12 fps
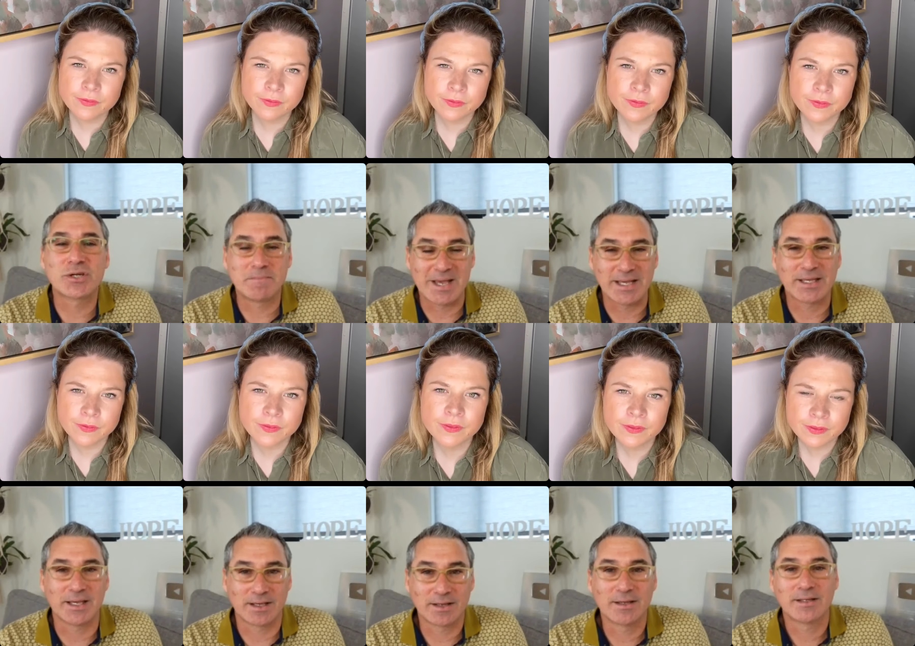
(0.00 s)

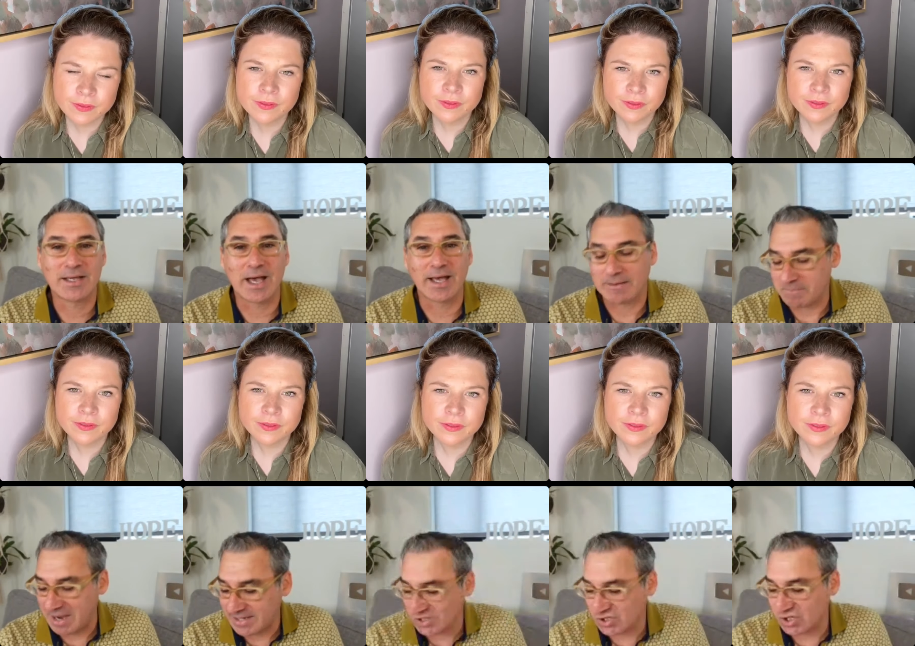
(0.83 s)
Speaker 1: making. Yeah, in
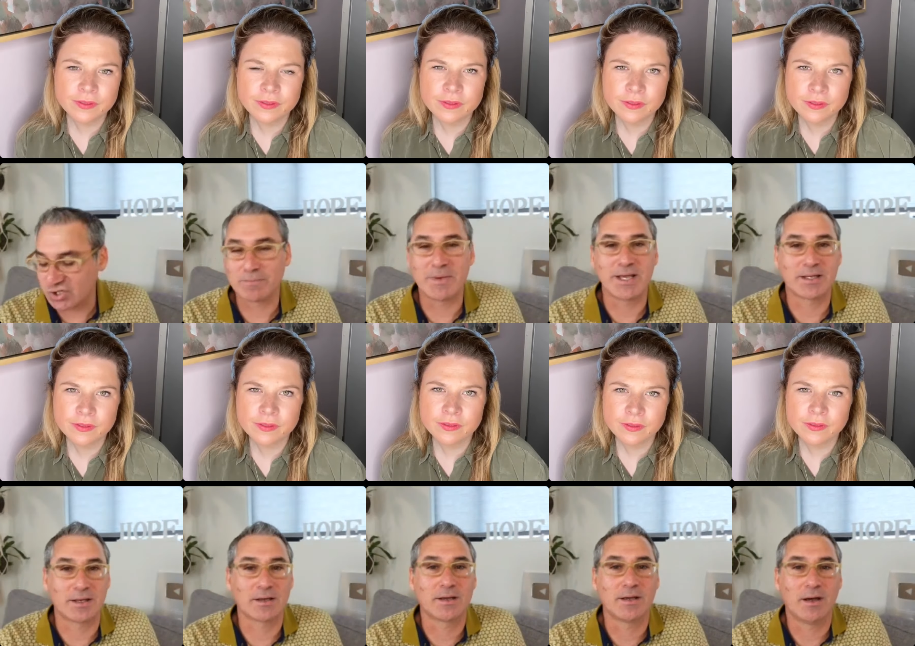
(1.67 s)
my decision
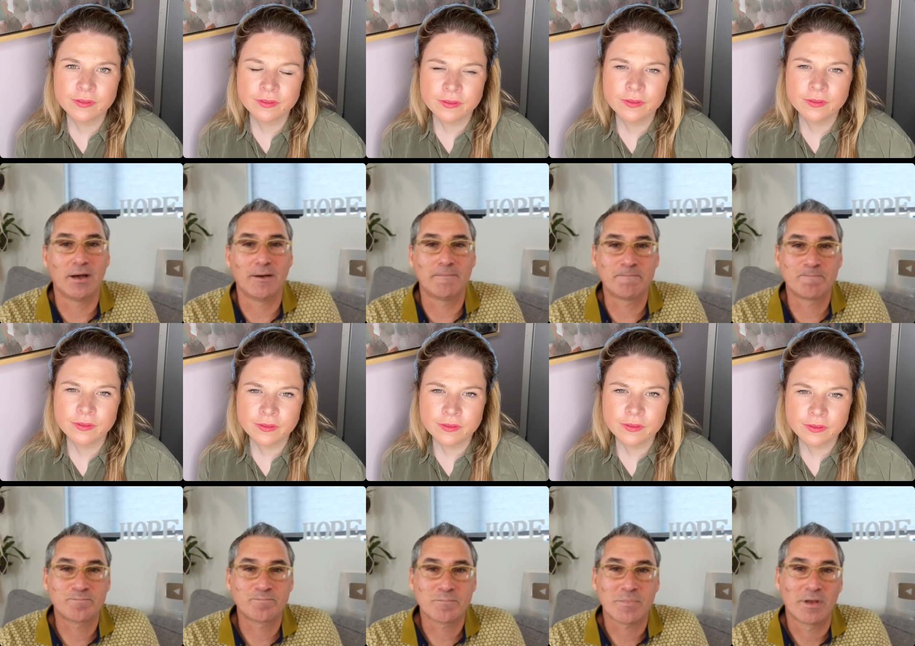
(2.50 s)
making. Um,
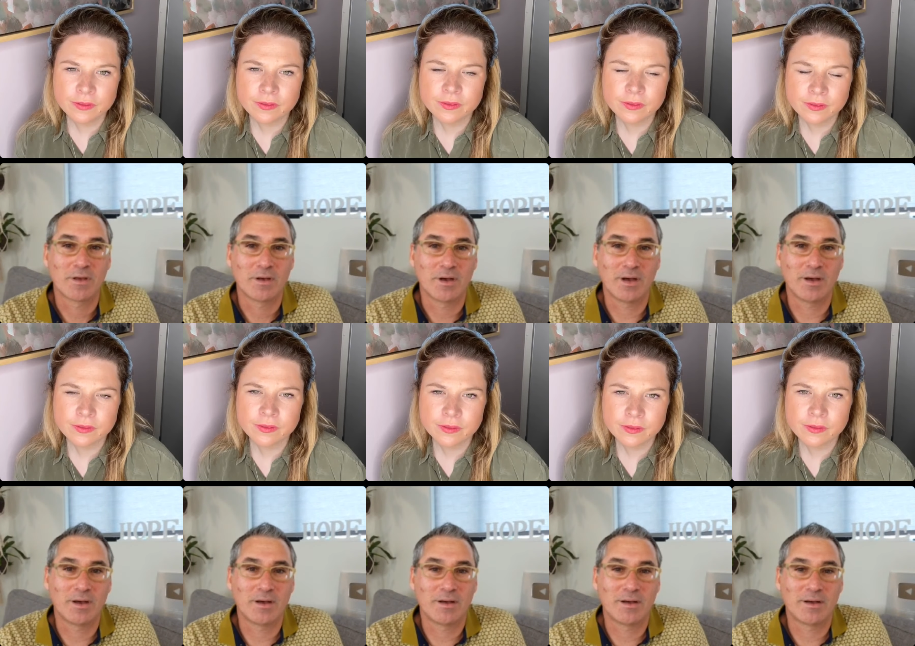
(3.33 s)

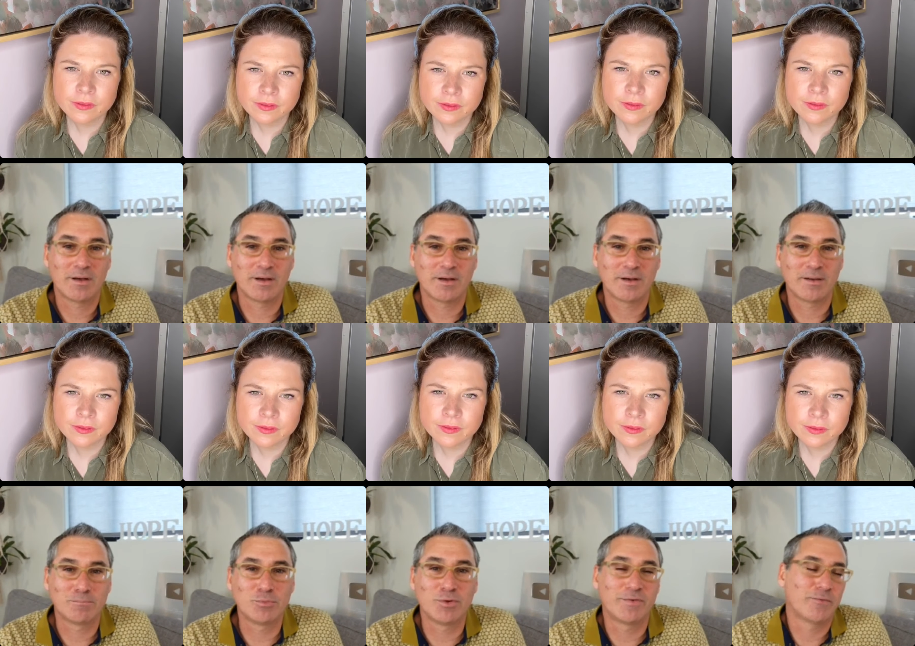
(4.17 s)
uh,
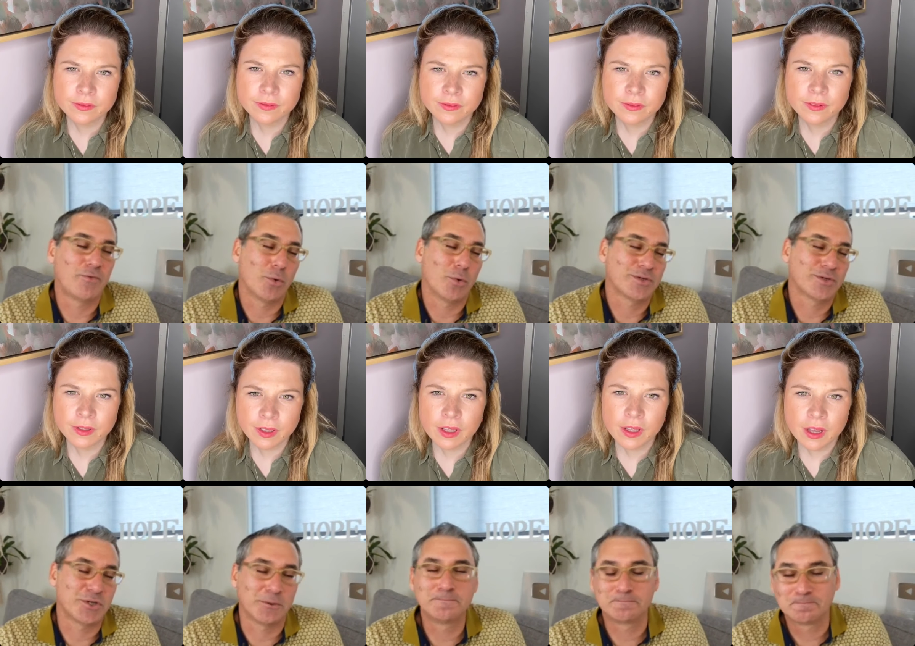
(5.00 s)
moving forward.
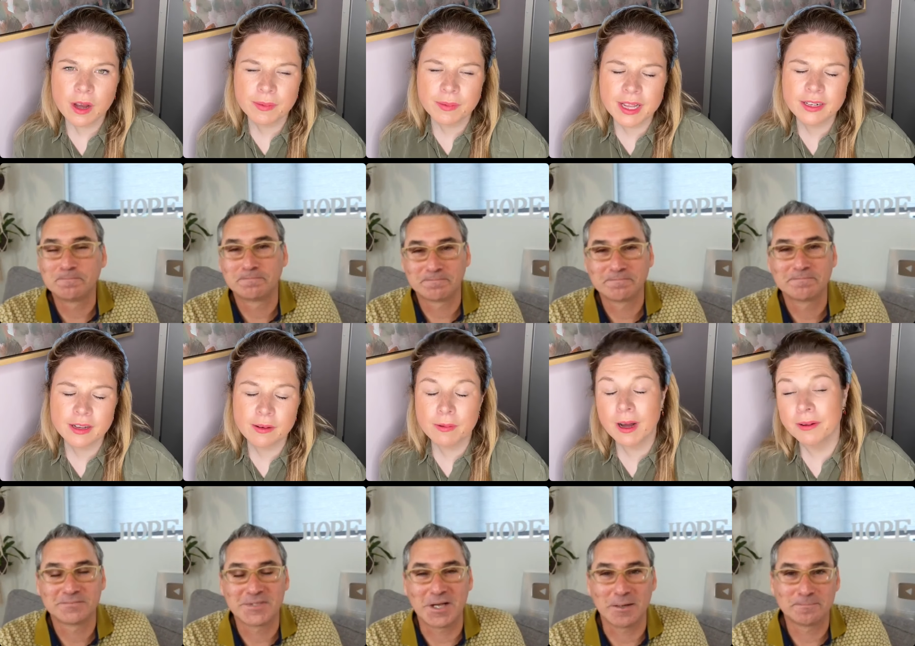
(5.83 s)
So
Speaker 2: I'm glad,
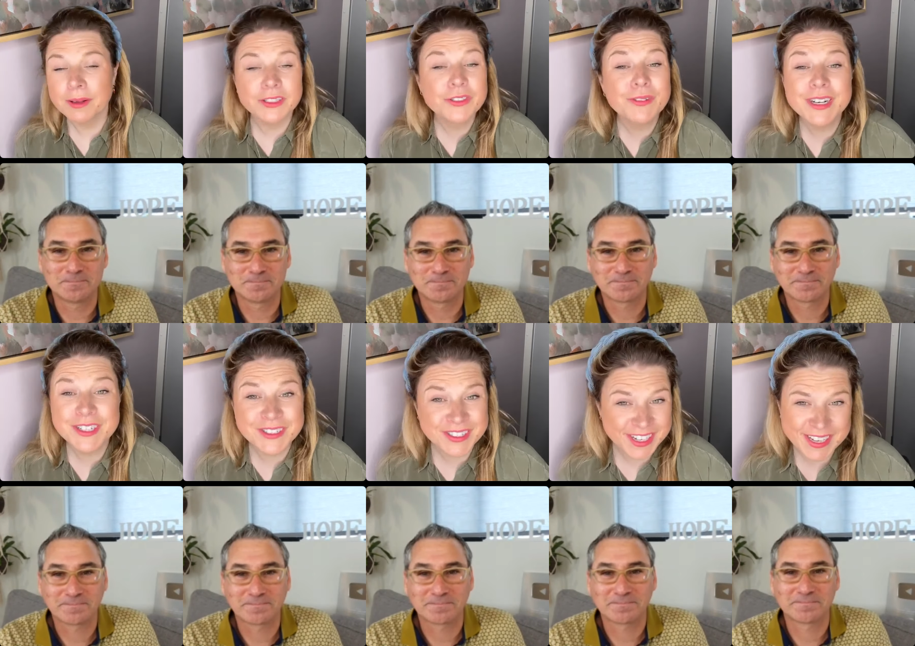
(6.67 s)
uh, well, yeah. It's really
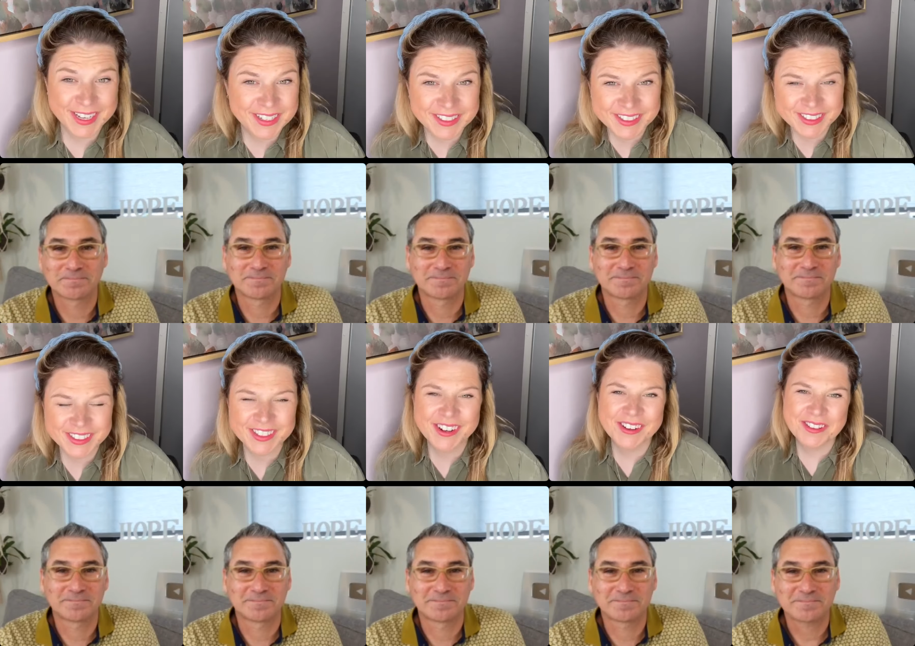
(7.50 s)
good to hear, because,
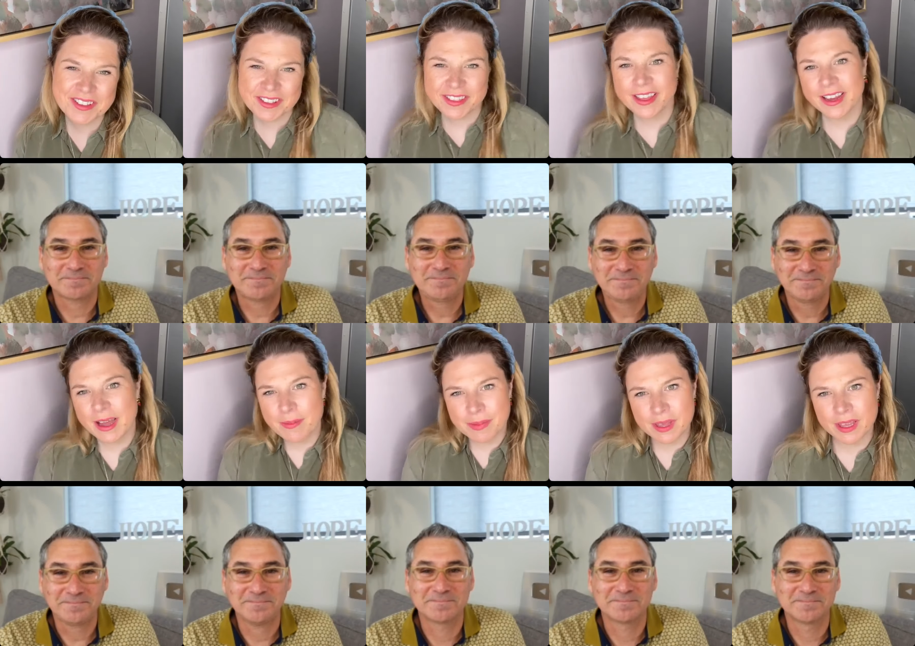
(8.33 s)
you know, the, there
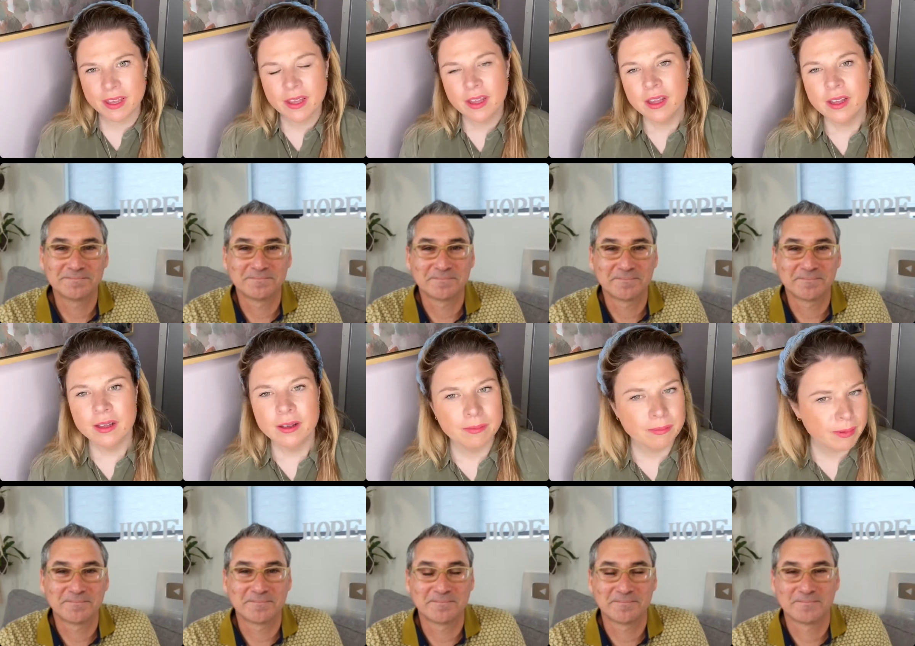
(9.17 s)
can be
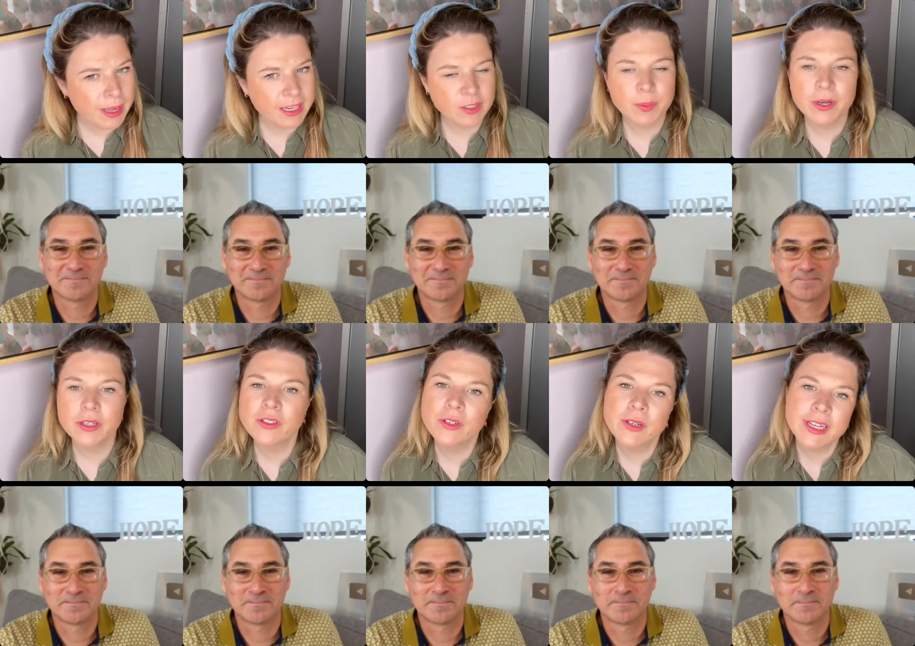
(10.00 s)

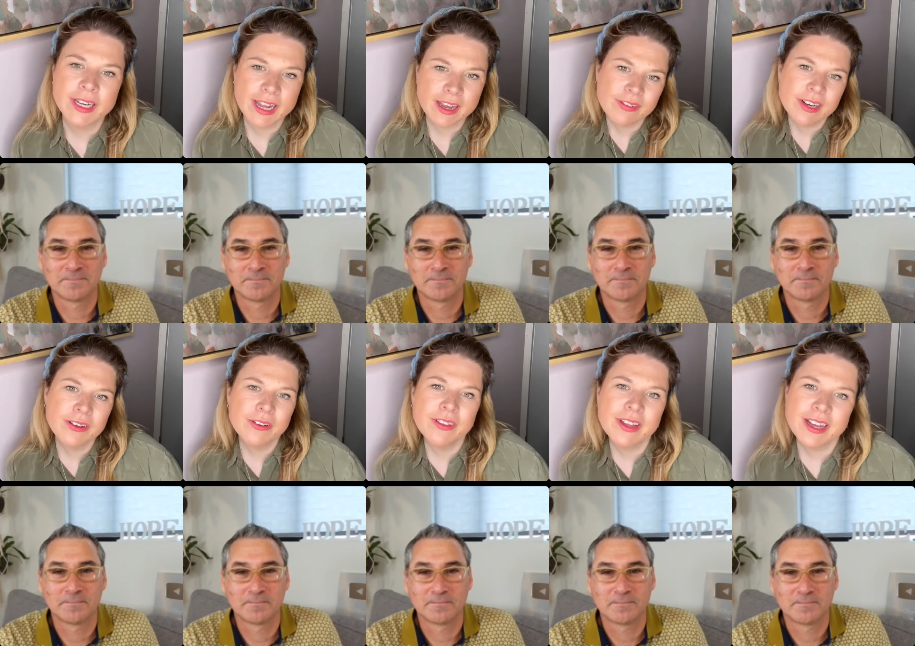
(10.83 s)
experts who lean heavily
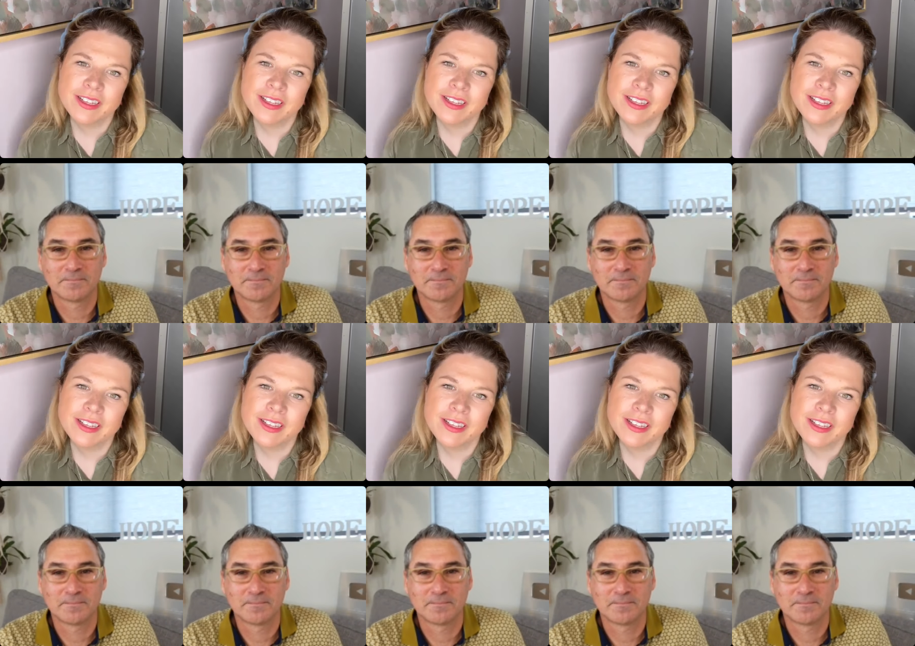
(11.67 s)
on that.